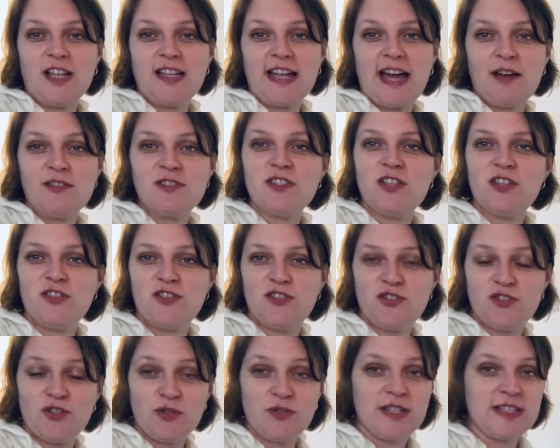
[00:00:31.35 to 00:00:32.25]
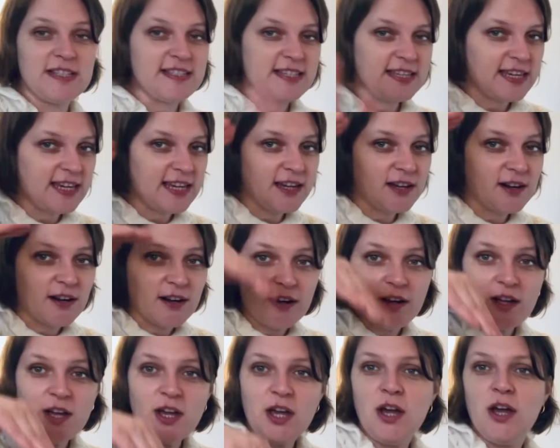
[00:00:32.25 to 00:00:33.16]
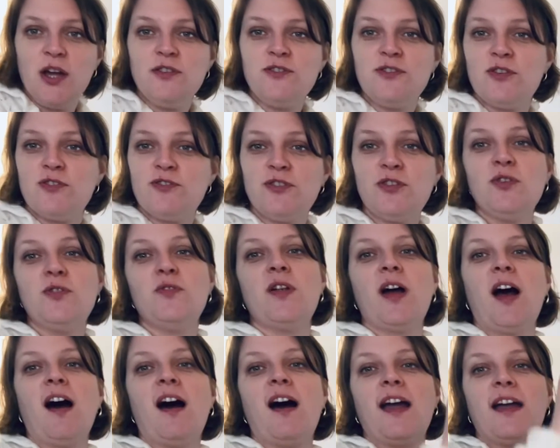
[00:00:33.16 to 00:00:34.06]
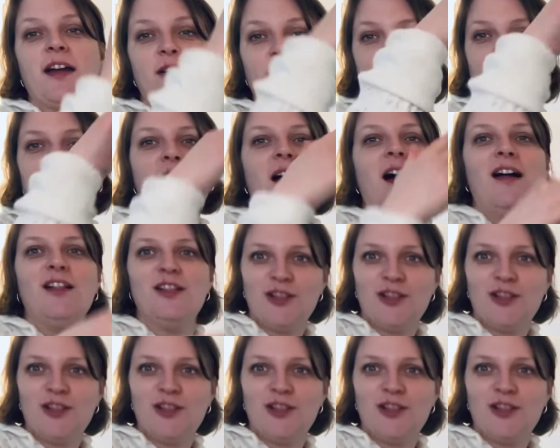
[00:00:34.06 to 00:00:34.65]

allows the student's ear to tune higher,